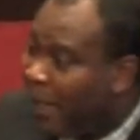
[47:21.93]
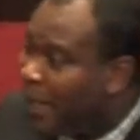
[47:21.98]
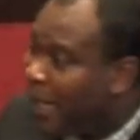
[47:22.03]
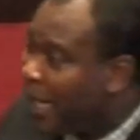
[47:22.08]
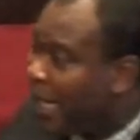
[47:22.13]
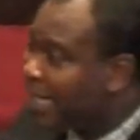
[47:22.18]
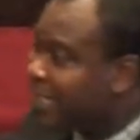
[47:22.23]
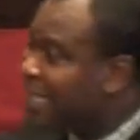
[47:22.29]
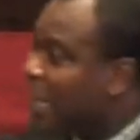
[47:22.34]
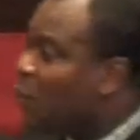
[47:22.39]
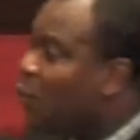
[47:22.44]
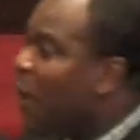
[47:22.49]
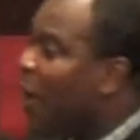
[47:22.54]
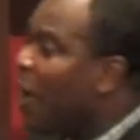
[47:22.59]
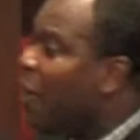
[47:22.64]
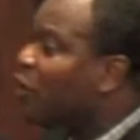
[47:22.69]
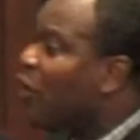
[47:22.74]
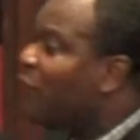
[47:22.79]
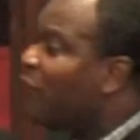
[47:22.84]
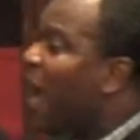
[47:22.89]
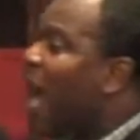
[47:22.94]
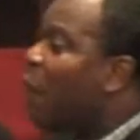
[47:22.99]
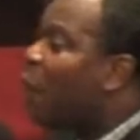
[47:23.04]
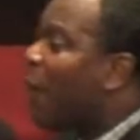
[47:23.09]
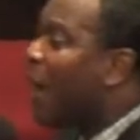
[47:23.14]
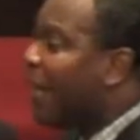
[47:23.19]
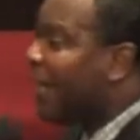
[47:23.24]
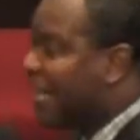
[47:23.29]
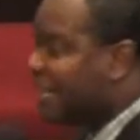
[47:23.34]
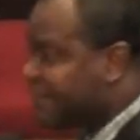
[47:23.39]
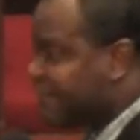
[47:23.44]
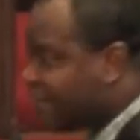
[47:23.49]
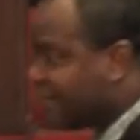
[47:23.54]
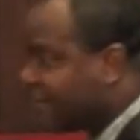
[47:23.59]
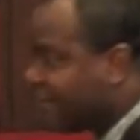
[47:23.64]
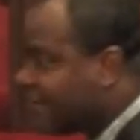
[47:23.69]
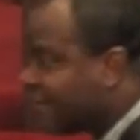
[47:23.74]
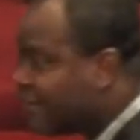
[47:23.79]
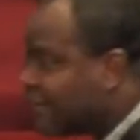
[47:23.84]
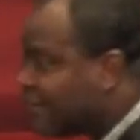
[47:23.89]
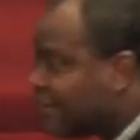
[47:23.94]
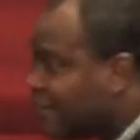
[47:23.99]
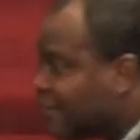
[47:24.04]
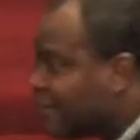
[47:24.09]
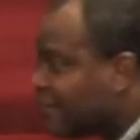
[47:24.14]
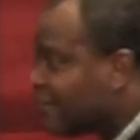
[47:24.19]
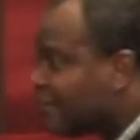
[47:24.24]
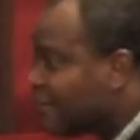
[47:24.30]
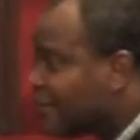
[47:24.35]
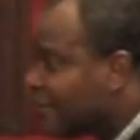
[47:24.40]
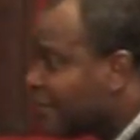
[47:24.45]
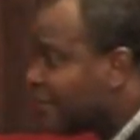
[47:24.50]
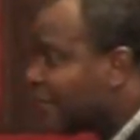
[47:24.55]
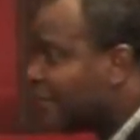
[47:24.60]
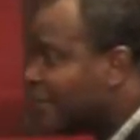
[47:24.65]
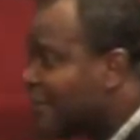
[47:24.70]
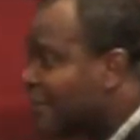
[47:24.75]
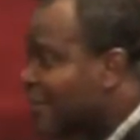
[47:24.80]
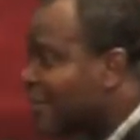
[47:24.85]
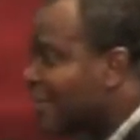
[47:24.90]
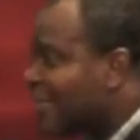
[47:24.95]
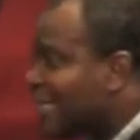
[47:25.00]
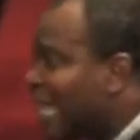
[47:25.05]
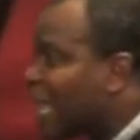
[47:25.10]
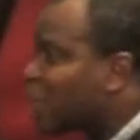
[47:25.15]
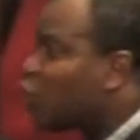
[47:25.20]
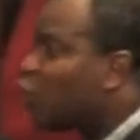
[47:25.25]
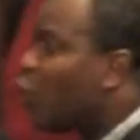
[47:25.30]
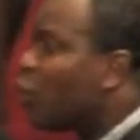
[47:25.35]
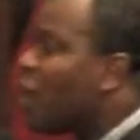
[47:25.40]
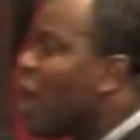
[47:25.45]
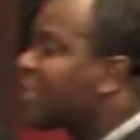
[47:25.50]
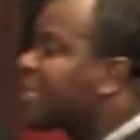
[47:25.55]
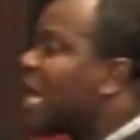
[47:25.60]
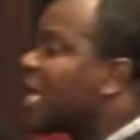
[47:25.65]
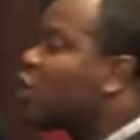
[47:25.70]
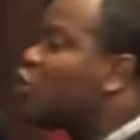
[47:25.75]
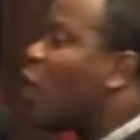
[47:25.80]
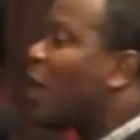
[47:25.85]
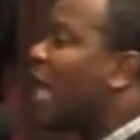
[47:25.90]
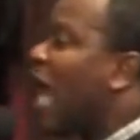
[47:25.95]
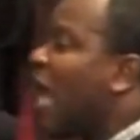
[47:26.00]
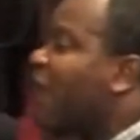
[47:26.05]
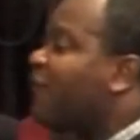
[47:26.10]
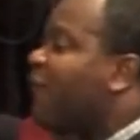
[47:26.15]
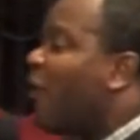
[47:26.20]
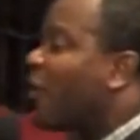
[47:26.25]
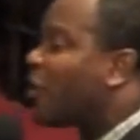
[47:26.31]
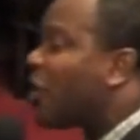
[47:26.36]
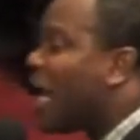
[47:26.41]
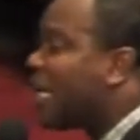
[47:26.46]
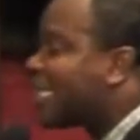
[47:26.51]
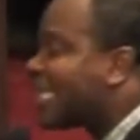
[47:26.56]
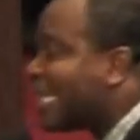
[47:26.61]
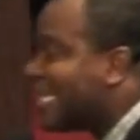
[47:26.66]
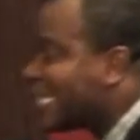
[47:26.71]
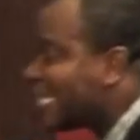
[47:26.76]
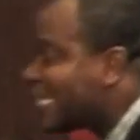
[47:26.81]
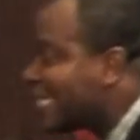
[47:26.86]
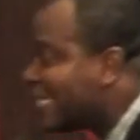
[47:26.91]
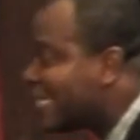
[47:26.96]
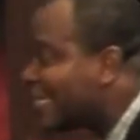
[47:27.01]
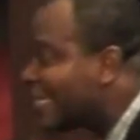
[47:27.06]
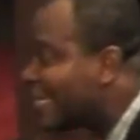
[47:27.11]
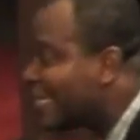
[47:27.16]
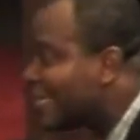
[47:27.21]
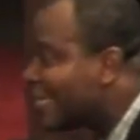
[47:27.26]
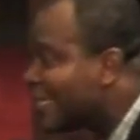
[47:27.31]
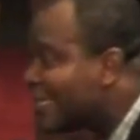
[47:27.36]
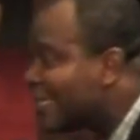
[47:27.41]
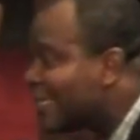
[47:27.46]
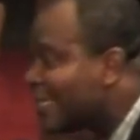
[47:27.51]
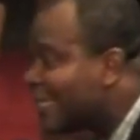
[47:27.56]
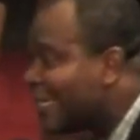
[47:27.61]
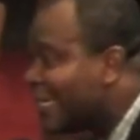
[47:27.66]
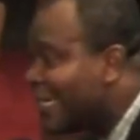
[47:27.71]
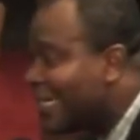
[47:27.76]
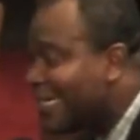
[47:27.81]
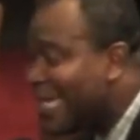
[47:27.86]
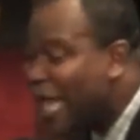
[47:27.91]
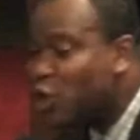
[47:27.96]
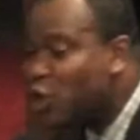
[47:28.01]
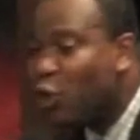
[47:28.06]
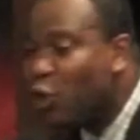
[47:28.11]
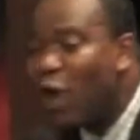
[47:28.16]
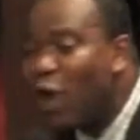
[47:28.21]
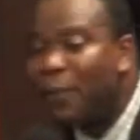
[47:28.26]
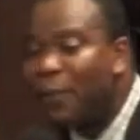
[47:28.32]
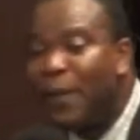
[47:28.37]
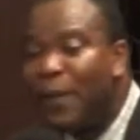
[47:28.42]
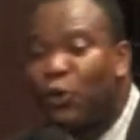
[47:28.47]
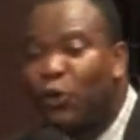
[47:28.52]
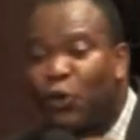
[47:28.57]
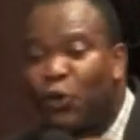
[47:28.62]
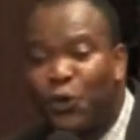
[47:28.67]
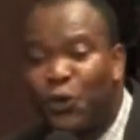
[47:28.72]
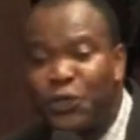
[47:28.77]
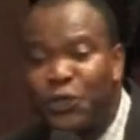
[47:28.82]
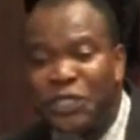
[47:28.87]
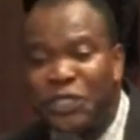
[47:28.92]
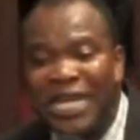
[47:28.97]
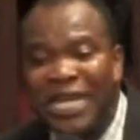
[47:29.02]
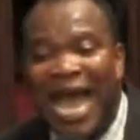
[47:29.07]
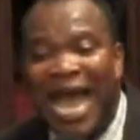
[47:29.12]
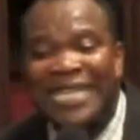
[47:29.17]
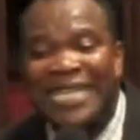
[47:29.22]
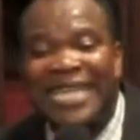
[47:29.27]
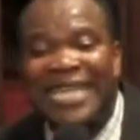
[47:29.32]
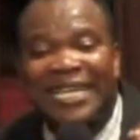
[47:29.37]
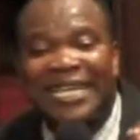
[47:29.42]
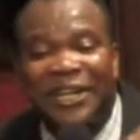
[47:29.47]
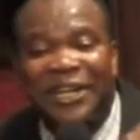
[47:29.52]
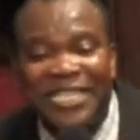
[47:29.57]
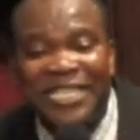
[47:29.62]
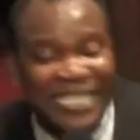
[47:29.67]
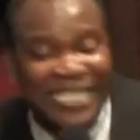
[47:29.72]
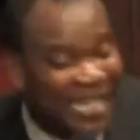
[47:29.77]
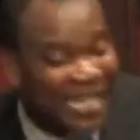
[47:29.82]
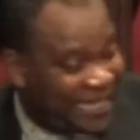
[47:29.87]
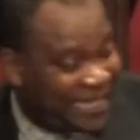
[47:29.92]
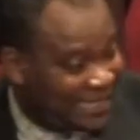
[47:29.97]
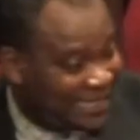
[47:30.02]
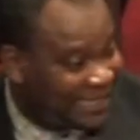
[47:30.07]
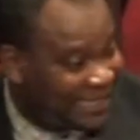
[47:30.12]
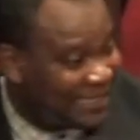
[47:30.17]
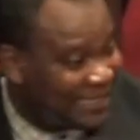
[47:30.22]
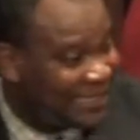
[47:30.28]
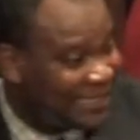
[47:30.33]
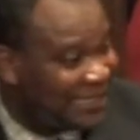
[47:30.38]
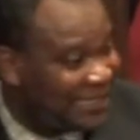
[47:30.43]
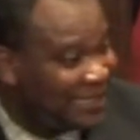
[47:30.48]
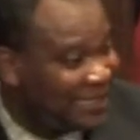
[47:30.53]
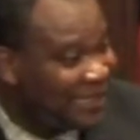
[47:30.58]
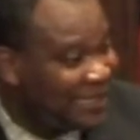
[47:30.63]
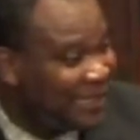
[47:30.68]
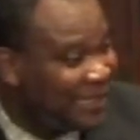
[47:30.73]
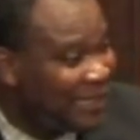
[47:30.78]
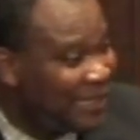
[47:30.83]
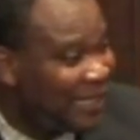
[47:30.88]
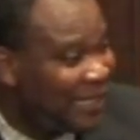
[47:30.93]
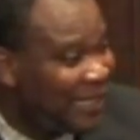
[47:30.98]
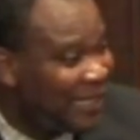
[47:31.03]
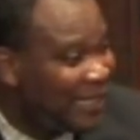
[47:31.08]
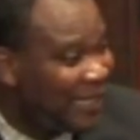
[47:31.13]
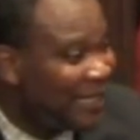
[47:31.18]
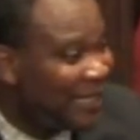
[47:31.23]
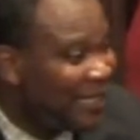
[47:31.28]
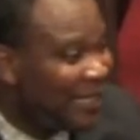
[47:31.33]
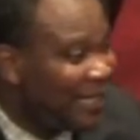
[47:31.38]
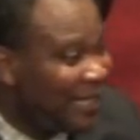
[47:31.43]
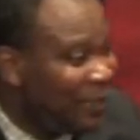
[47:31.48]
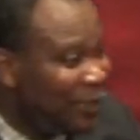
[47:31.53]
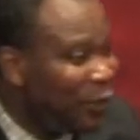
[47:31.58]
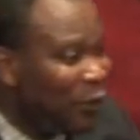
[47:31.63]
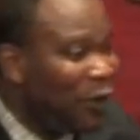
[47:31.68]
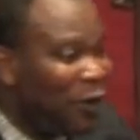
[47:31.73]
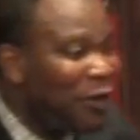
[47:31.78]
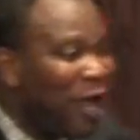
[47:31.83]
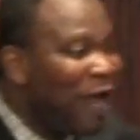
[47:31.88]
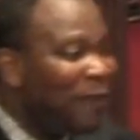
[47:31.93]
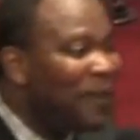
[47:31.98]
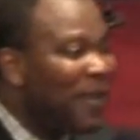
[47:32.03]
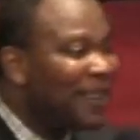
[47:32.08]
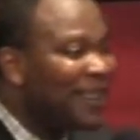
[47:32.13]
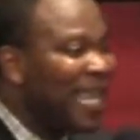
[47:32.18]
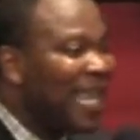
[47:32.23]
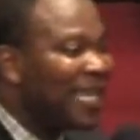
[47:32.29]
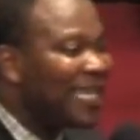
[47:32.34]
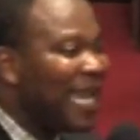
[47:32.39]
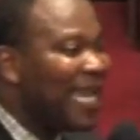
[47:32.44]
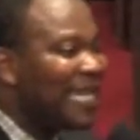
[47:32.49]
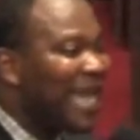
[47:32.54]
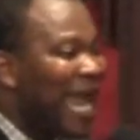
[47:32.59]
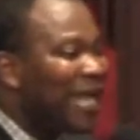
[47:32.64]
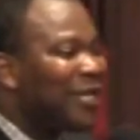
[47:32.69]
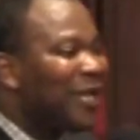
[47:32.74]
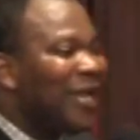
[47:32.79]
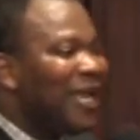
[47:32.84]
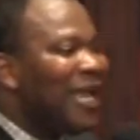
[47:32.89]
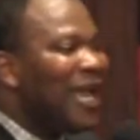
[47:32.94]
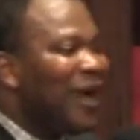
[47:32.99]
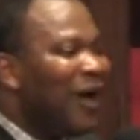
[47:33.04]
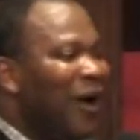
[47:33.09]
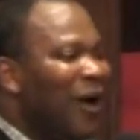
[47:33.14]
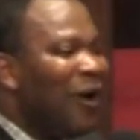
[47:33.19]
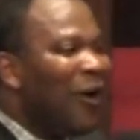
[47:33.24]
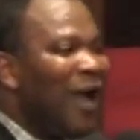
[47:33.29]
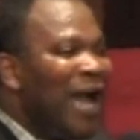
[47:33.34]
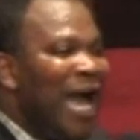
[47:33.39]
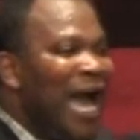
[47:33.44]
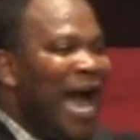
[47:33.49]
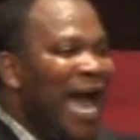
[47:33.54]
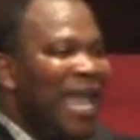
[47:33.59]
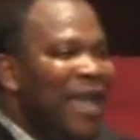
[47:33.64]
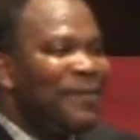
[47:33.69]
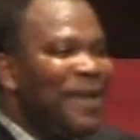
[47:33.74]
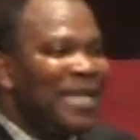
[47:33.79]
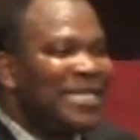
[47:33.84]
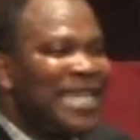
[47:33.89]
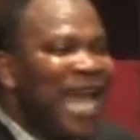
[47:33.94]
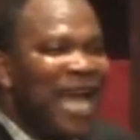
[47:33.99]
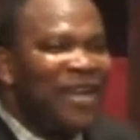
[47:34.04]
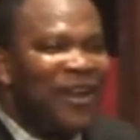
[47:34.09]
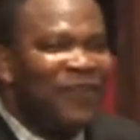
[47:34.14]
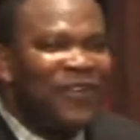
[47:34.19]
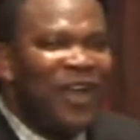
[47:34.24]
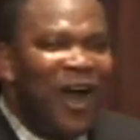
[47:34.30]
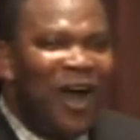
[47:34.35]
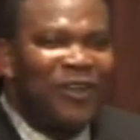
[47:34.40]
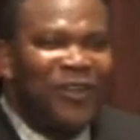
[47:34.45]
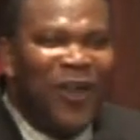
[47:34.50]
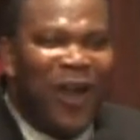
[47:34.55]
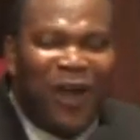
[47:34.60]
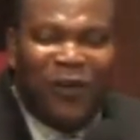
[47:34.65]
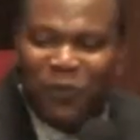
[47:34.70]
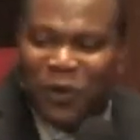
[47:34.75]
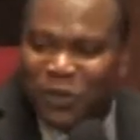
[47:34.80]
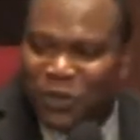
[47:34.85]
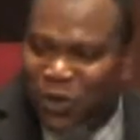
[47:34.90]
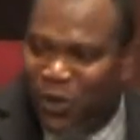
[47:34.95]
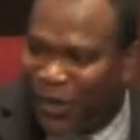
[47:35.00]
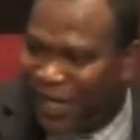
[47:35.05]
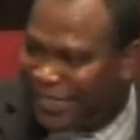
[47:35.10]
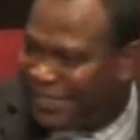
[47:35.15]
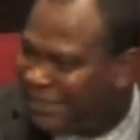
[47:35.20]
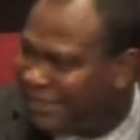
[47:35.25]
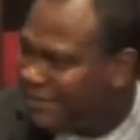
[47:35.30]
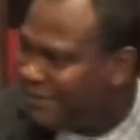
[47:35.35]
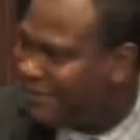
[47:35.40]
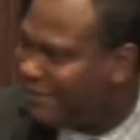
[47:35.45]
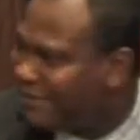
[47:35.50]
It's a word of awareness that you will not take your life for granted. That you will not be cruising as a Christian. You will not be thinking that, oh, I am a child of God, God will do it.